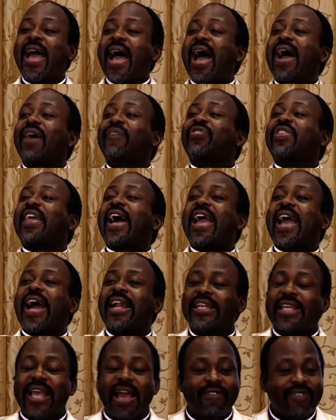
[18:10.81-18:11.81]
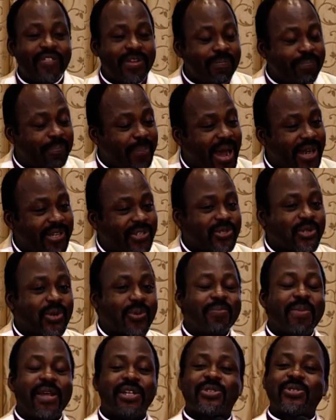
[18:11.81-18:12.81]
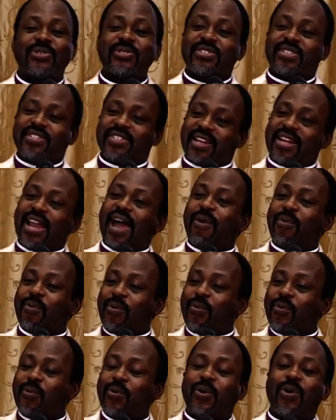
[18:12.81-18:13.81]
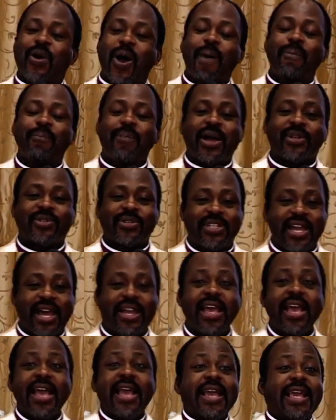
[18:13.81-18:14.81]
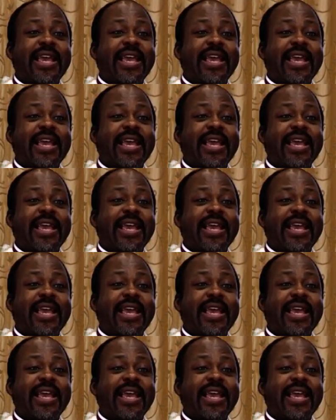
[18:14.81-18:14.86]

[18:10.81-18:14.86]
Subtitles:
after he had given birth to Methuselah, we will come back to that,